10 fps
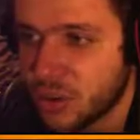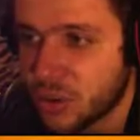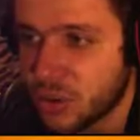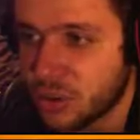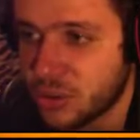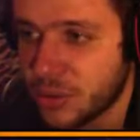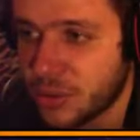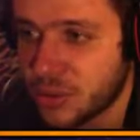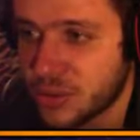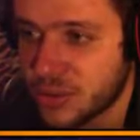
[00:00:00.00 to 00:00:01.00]
We're going to be
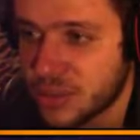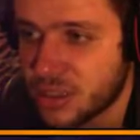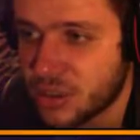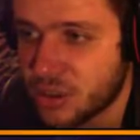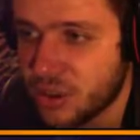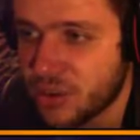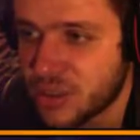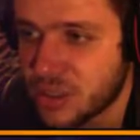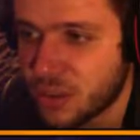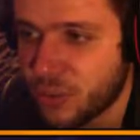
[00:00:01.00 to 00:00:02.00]
able to secure every
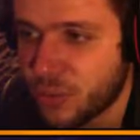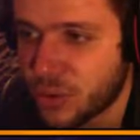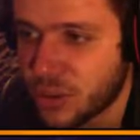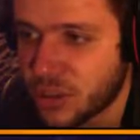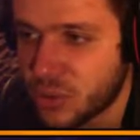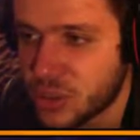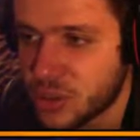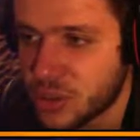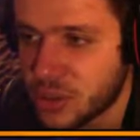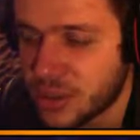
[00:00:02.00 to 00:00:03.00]
single fort here, which
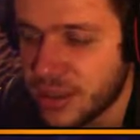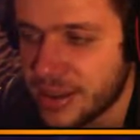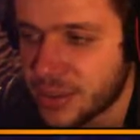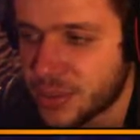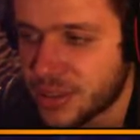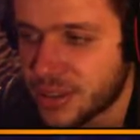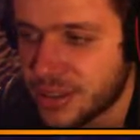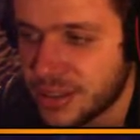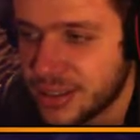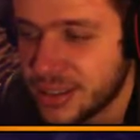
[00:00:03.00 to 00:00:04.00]
is pretty nice, but...
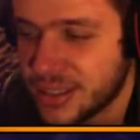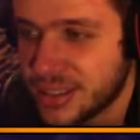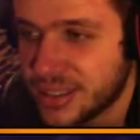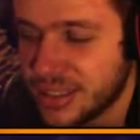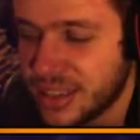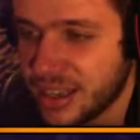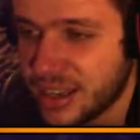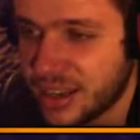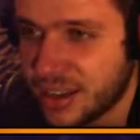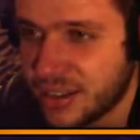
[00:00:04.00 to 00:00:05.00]
Yeah.